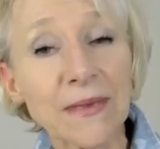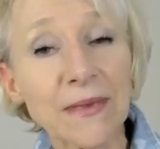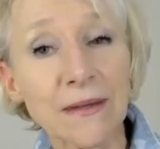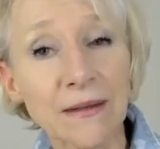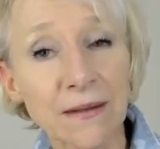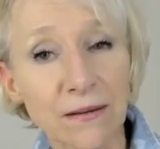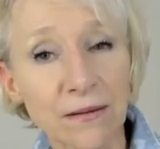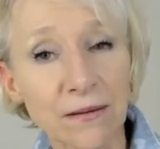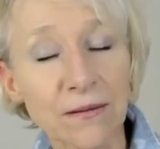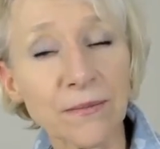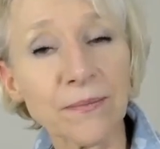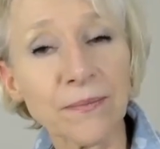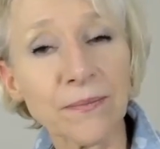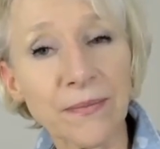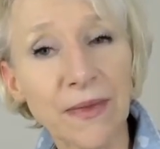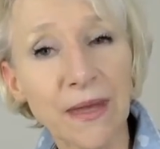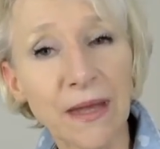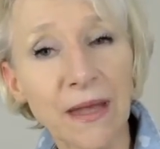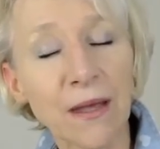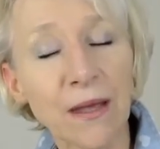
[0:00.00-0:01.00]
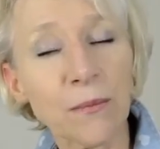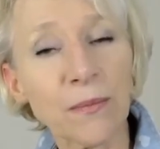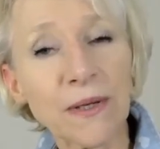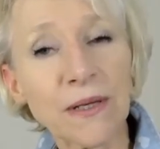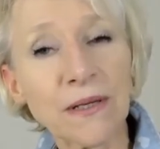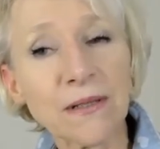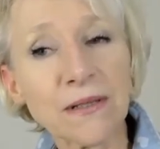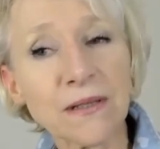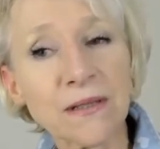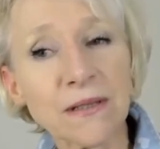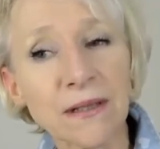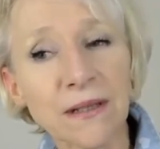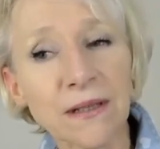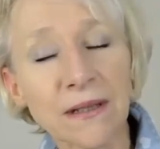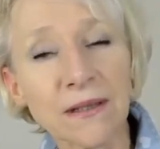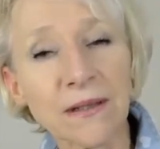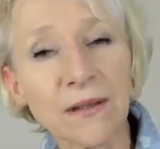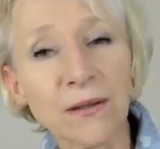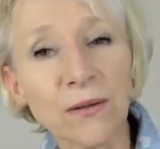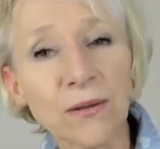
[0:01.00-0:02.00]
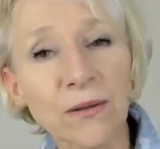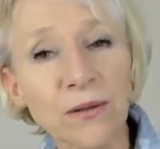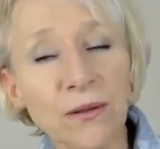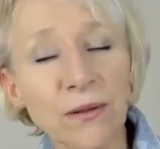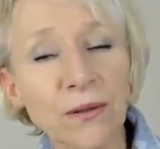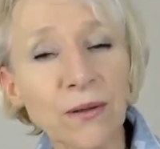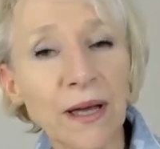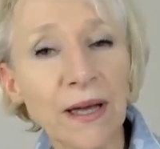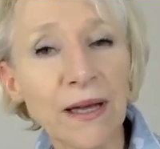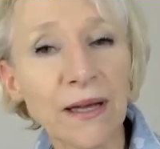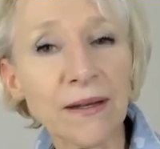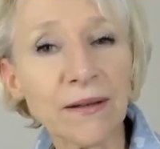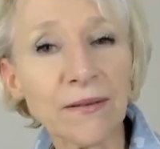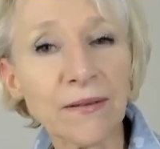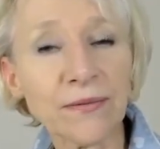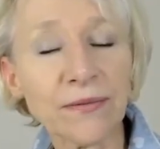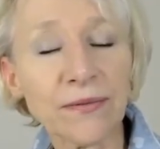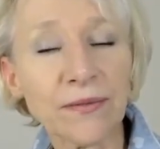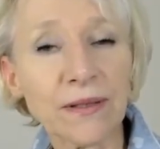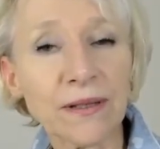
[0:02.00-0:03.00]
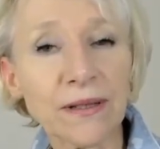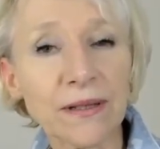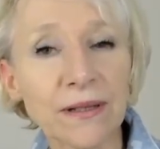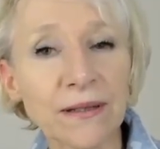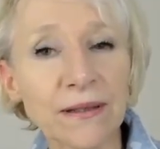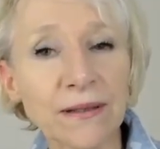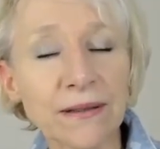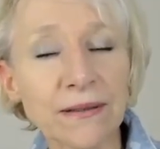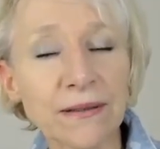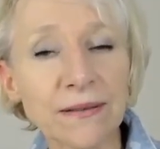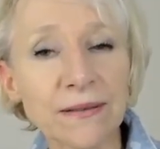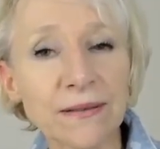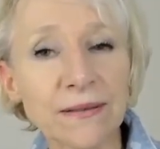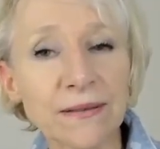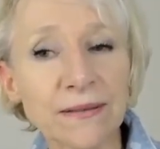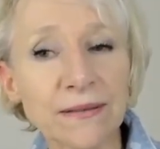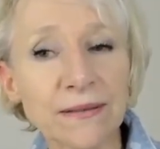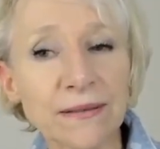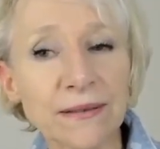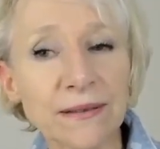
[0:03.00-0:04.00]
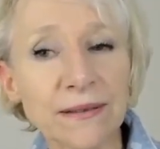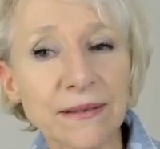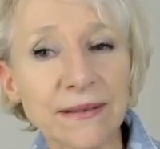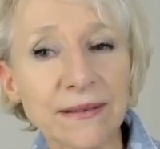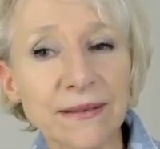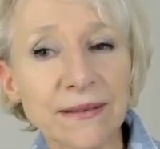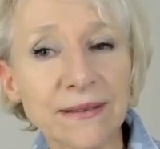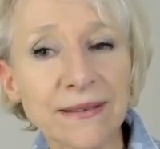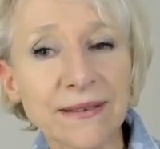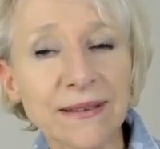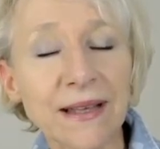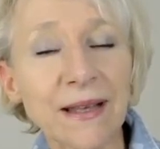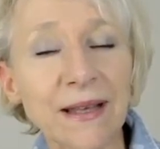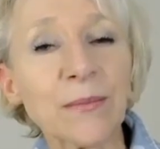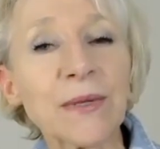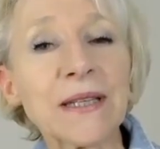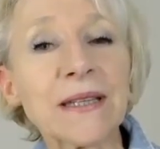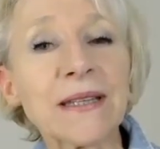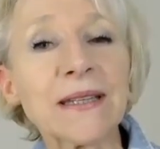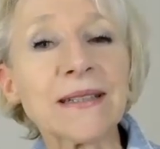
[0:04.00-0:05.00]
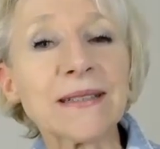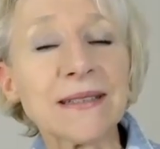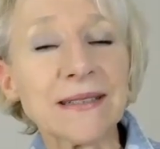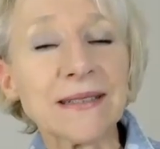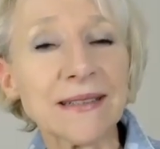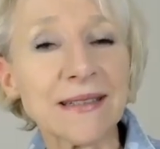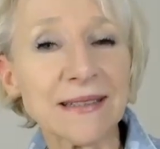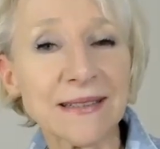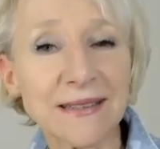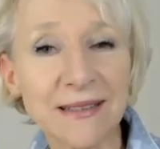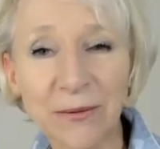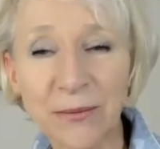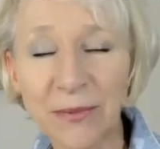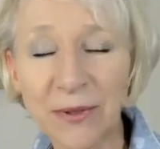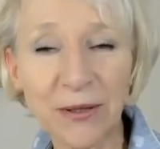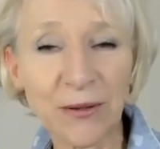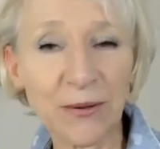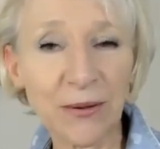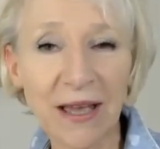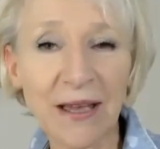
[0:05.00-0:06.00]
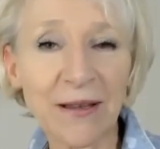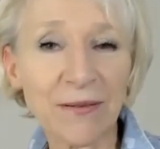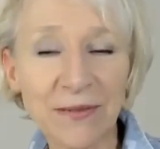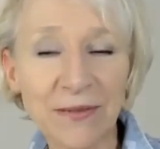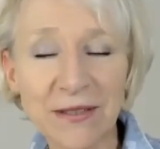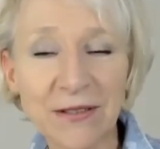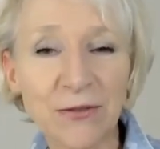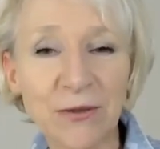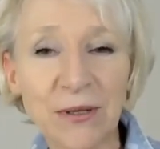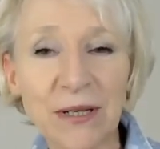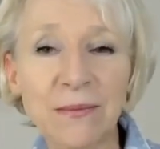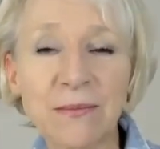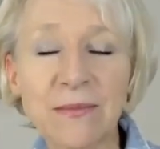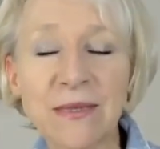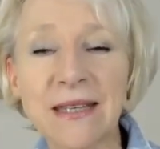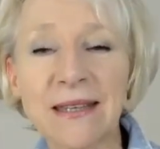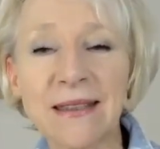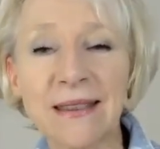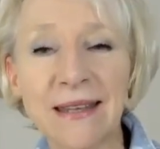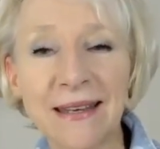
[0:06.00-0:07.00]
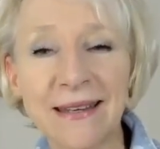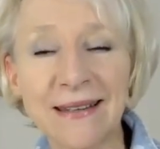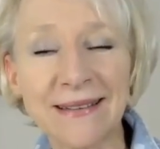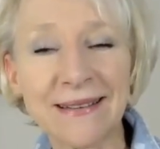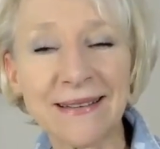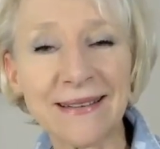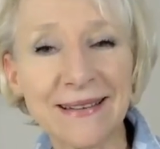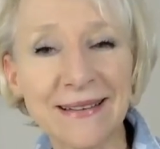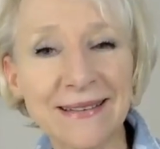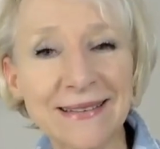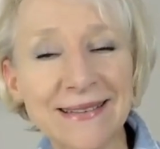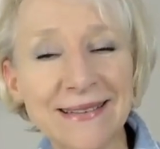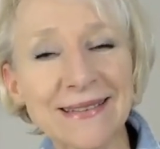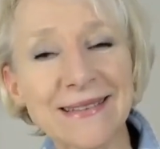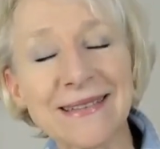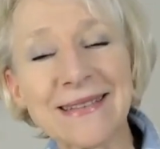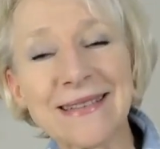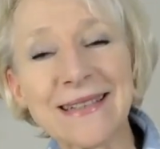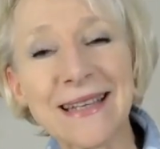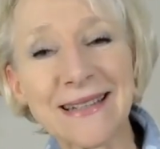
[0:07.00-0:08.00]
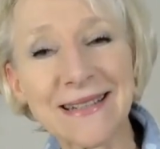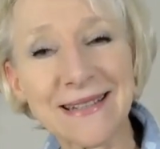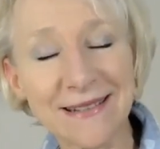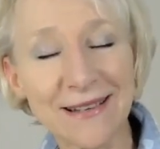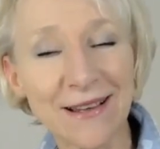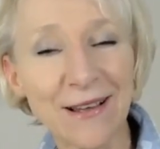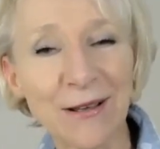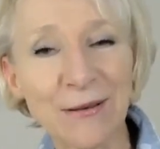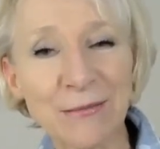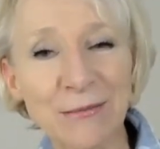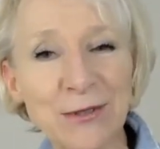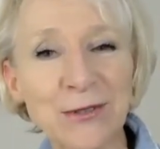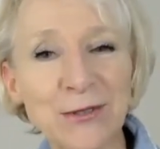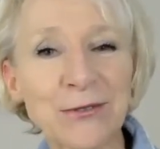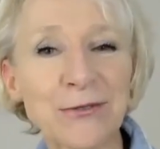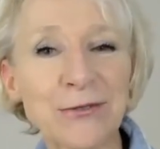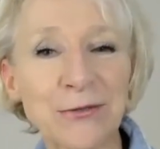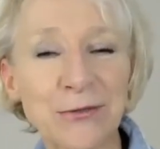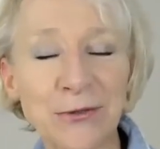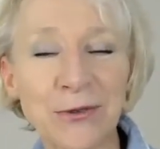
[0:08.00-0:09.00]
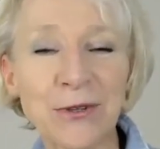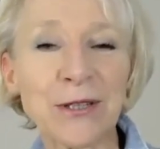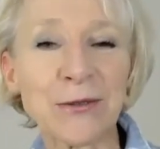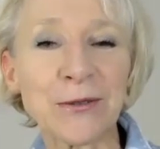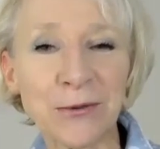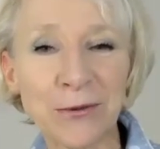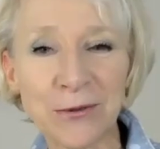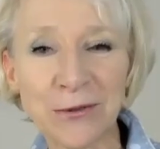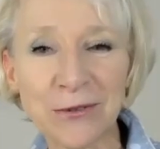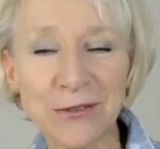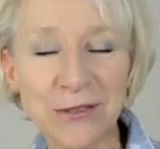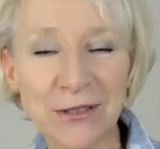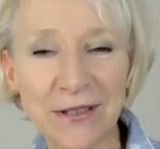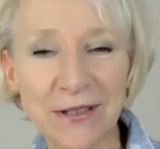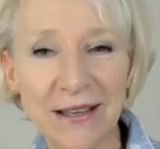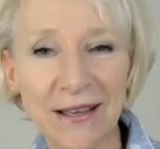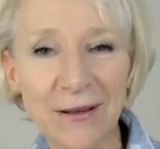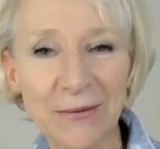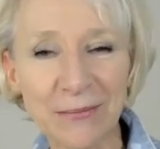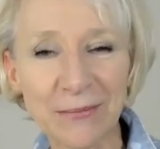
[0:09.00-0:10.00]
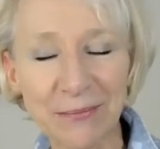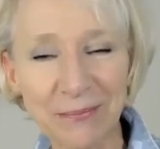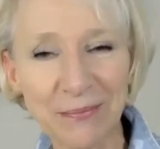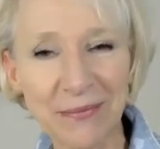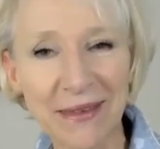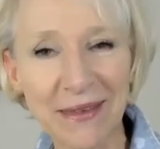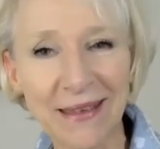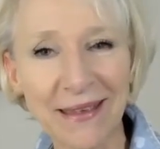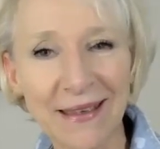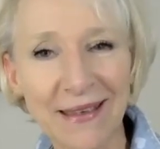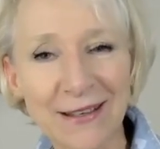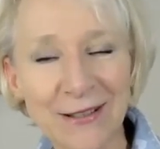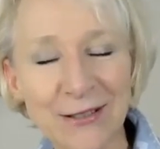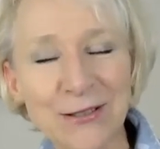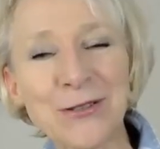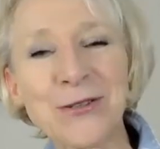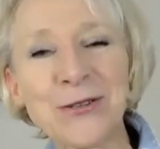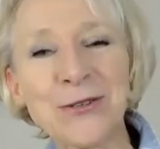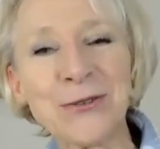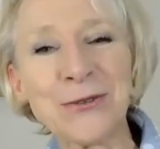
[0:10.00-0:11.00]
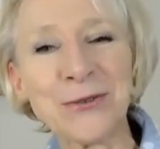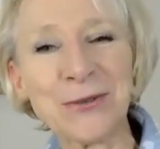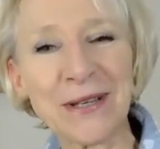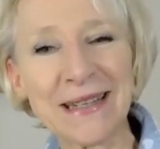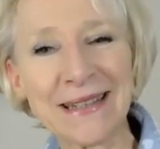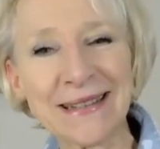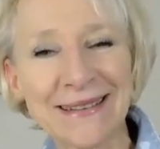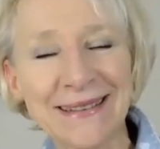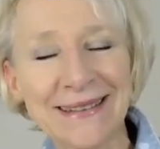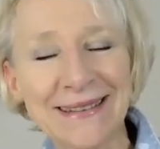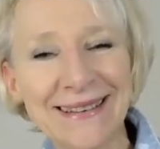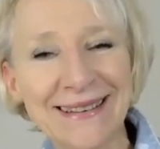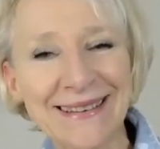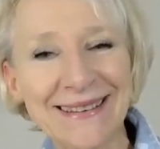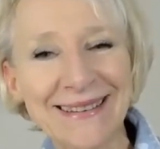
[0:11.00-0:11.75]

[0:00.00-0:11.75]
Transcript: Yeah, because you have I mean you have the dreams, and then it takes time for it all to come true, and